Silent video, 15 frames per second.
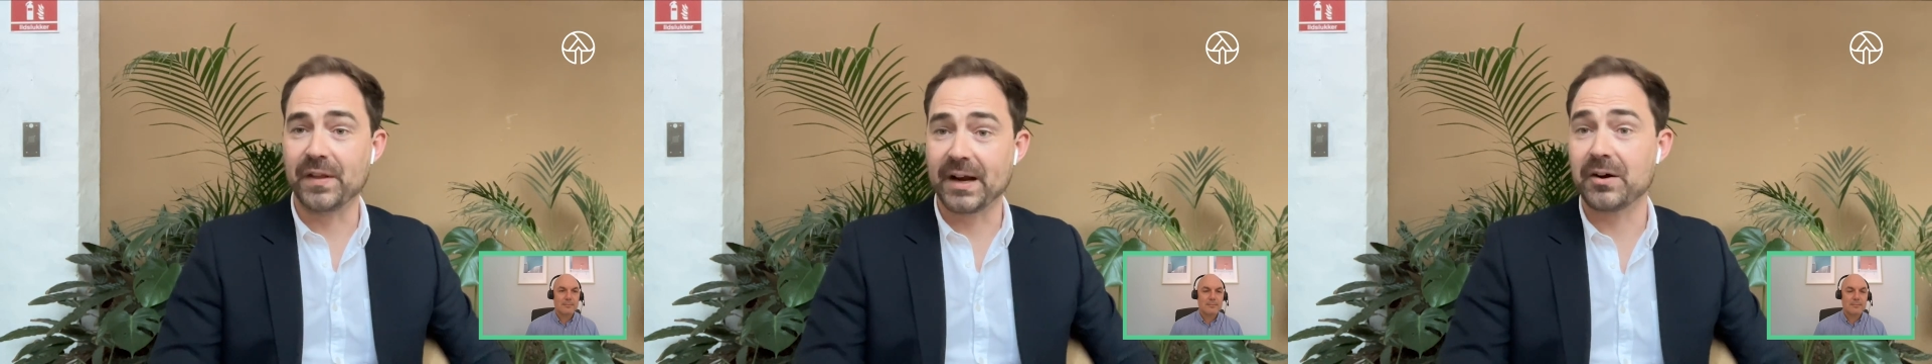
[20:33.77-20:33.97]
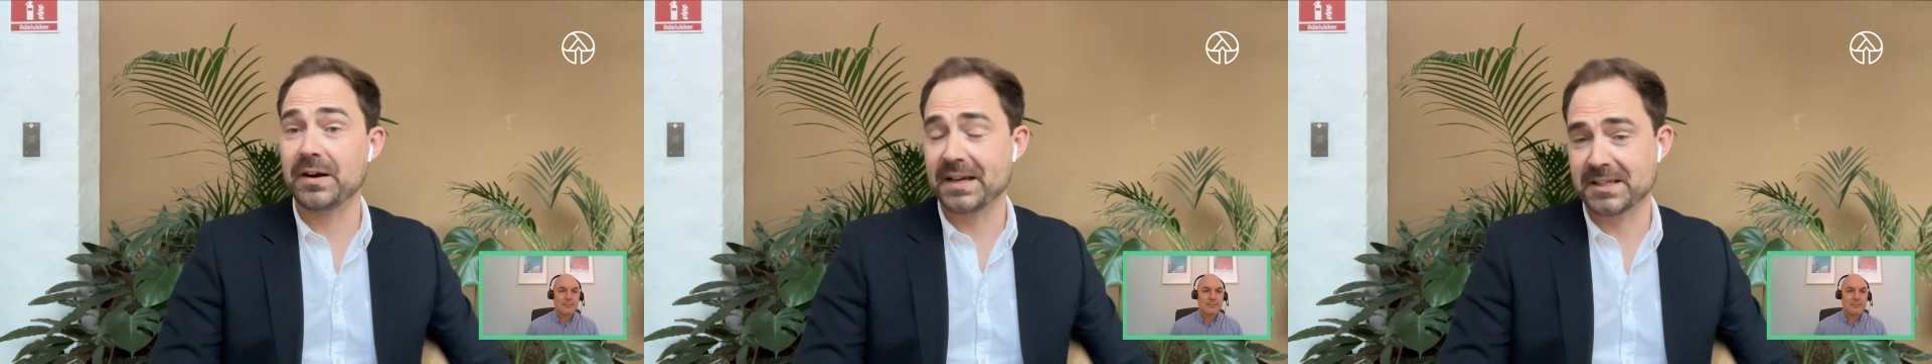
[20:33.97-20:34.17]

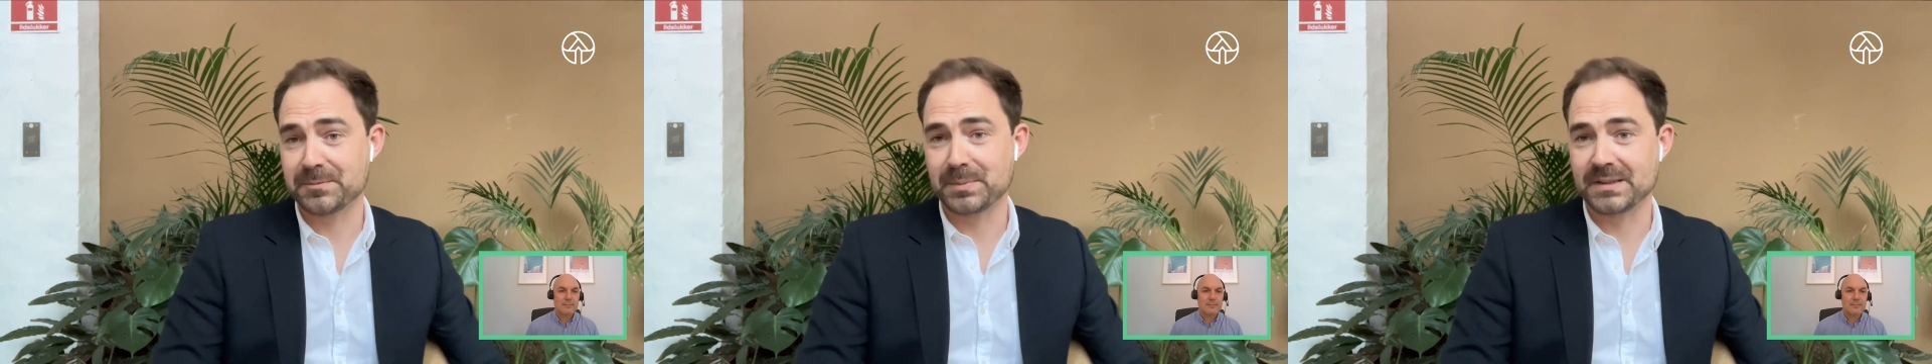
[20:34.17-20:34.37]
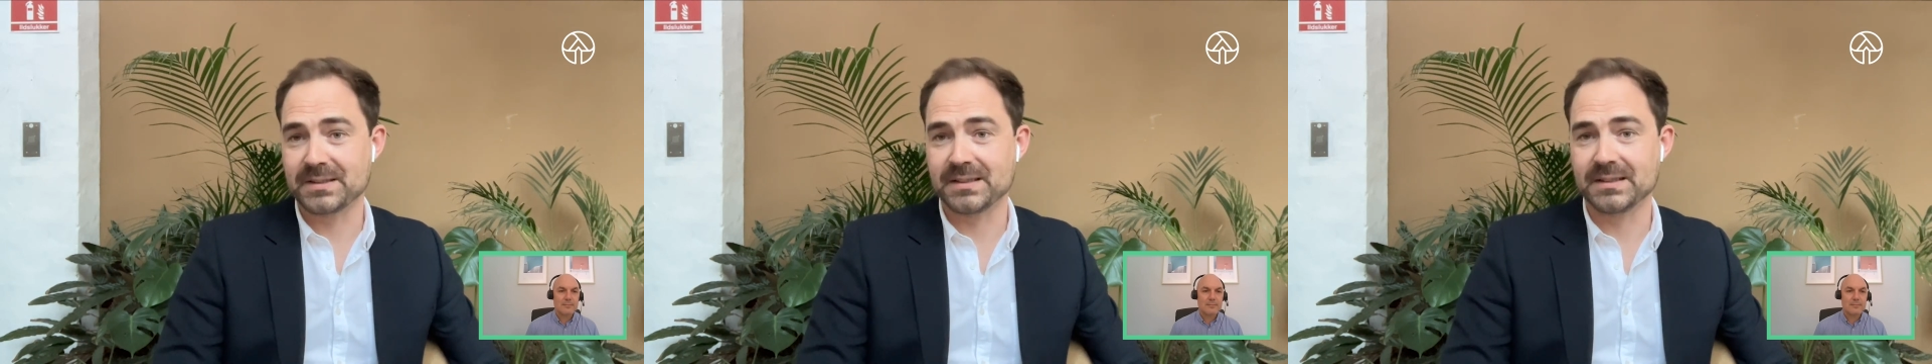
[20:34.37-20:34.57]
their
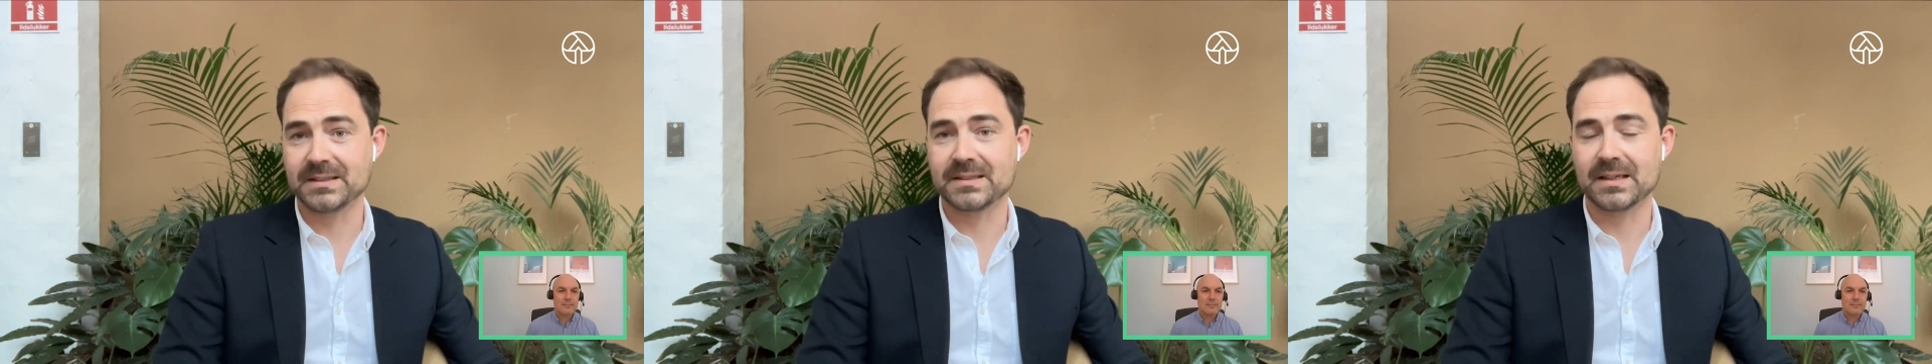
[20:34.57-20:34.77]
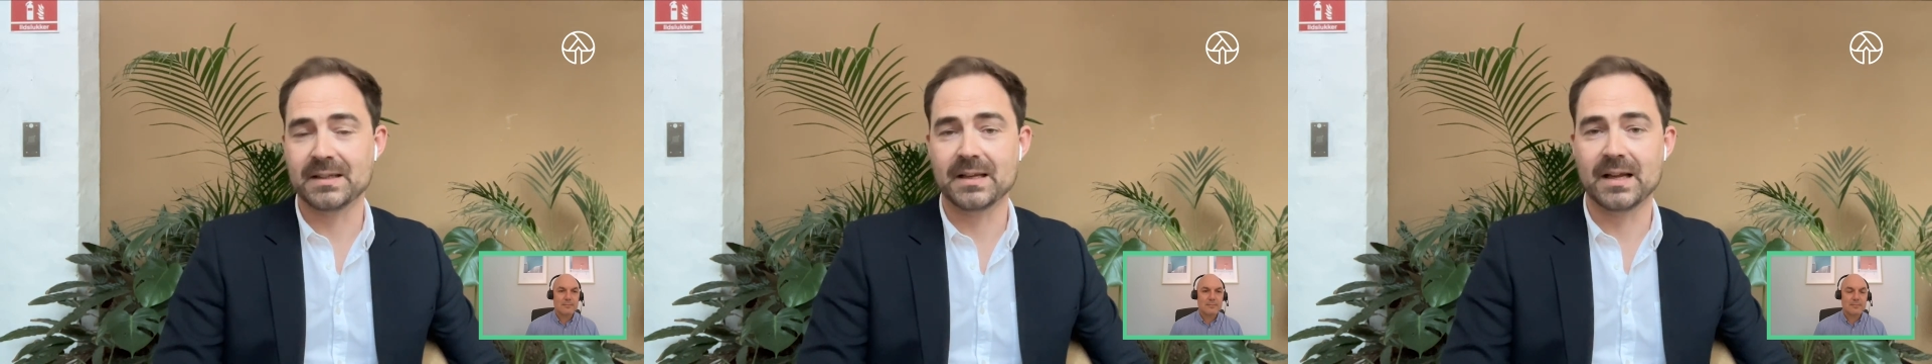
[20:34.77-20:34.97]

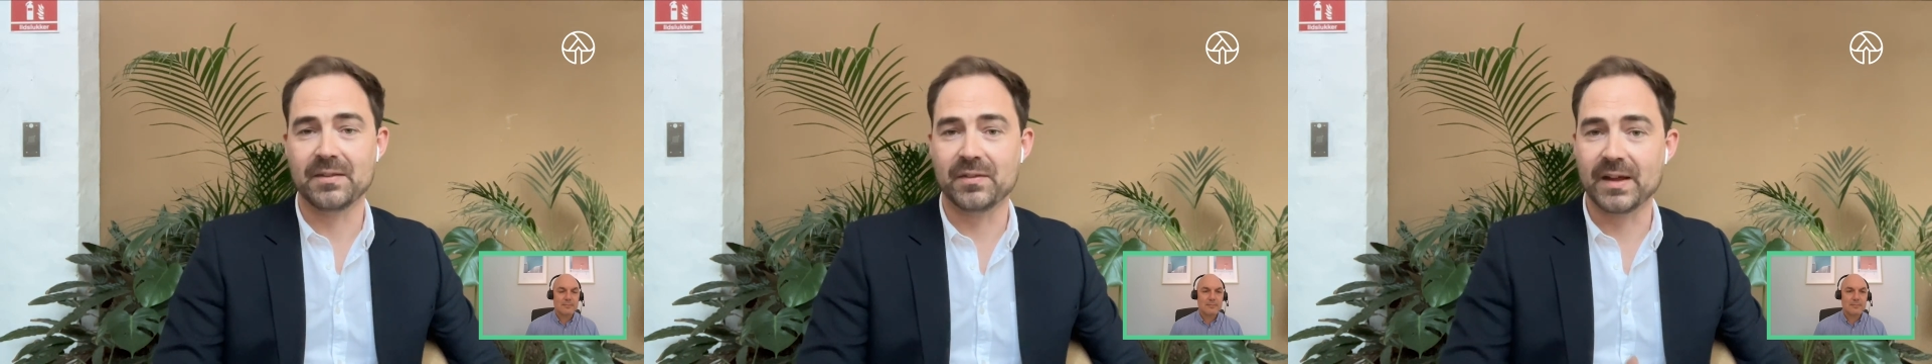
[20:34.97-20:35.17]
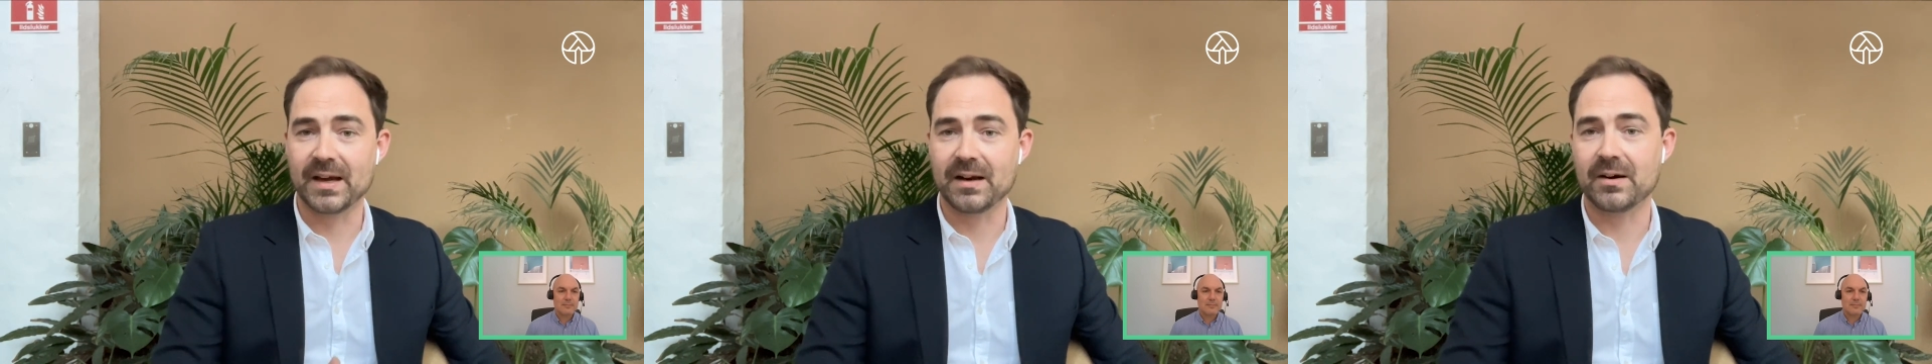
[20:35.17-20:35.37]
expertise
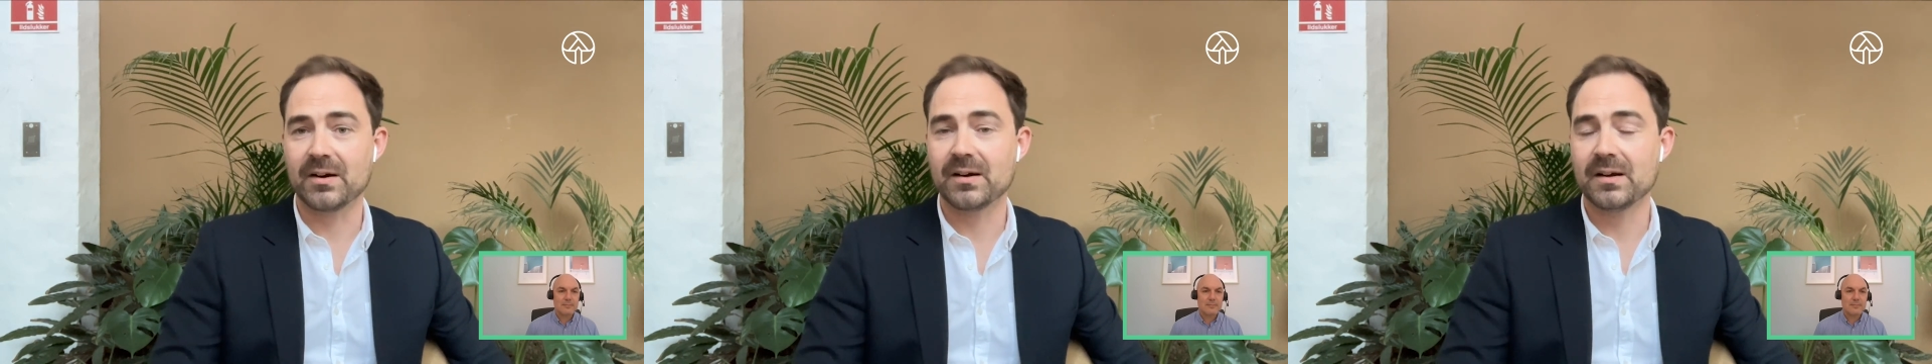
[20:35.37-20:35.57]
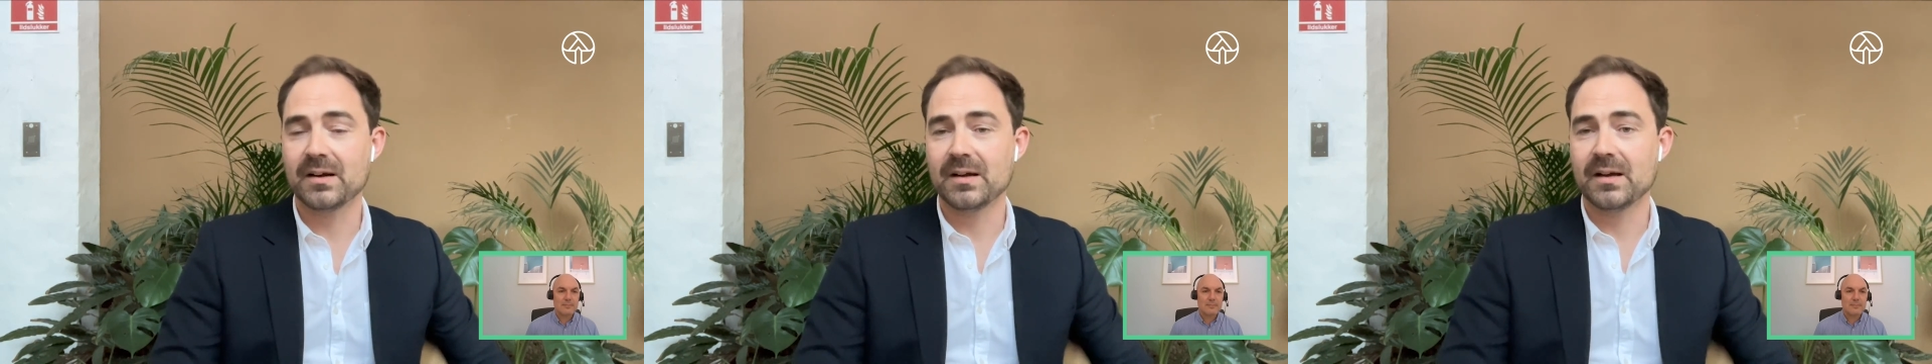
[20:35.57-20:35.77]
and their